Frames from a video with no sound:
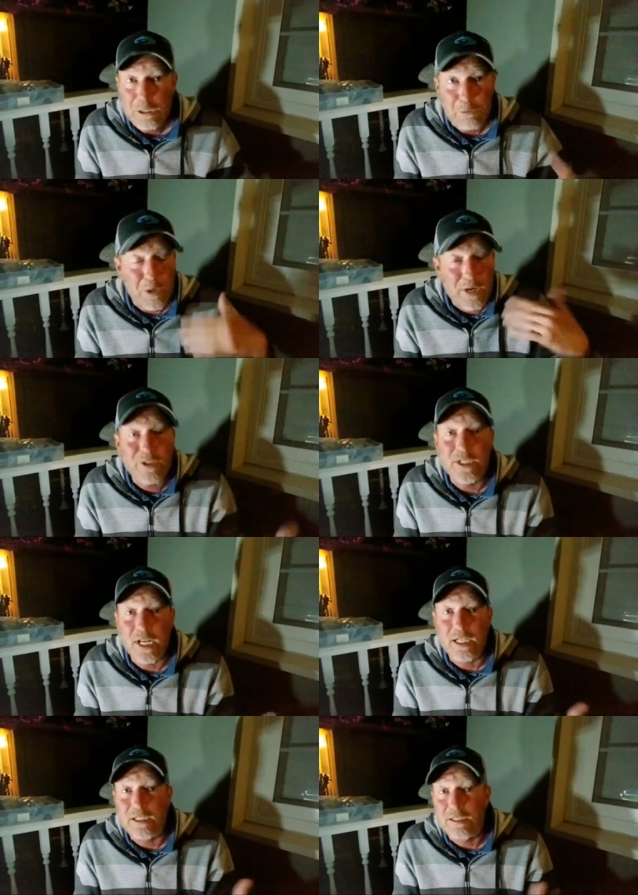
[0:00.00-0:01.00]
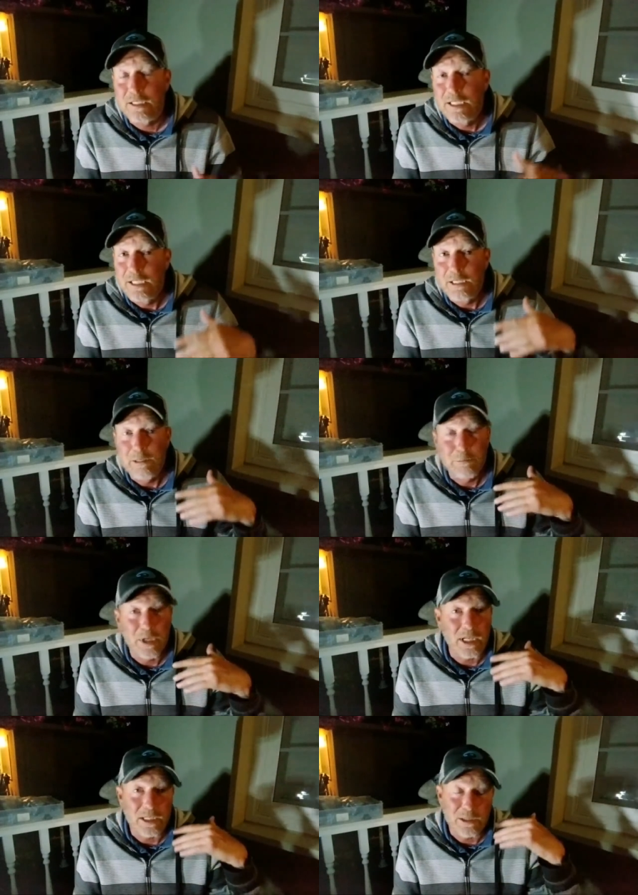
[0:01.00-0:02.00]
Whatever it takes.
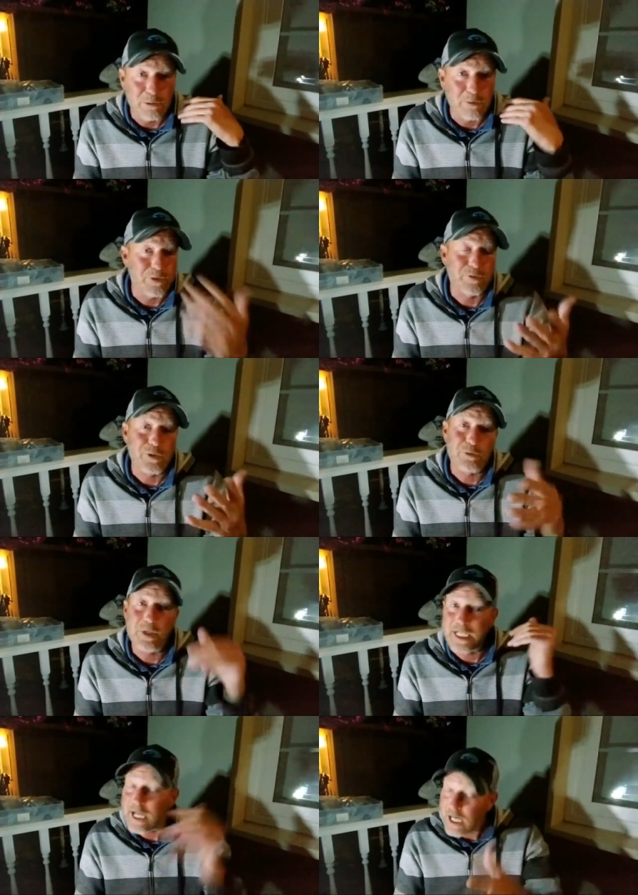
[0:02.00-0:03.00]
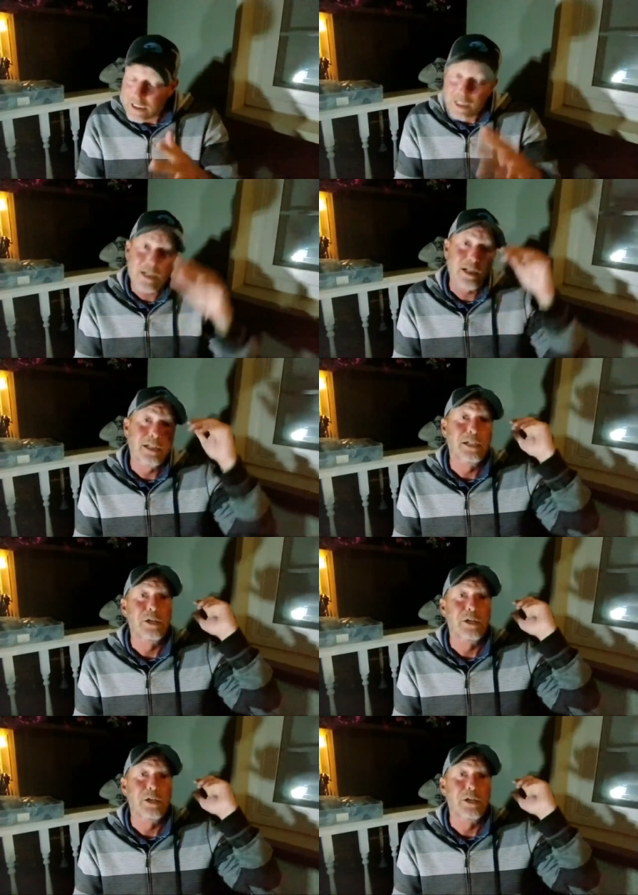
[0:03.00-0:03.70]
But whoever's the first one to get on there,